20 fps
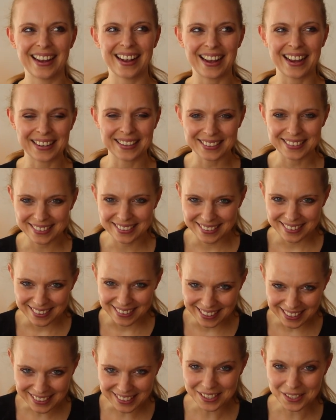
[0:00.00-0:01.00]
And
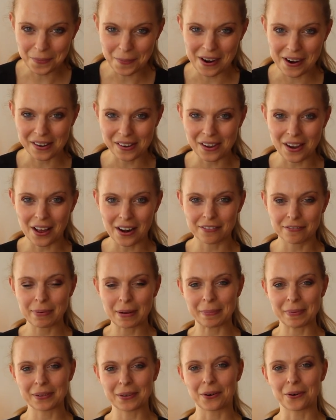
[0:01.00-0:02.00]
this is where a lot of
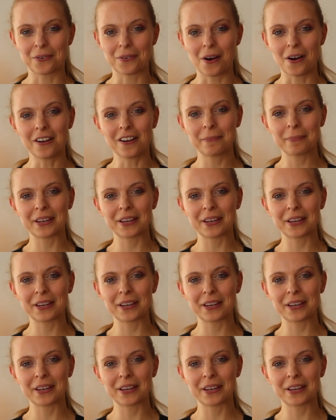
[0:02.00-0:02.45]
people go wrong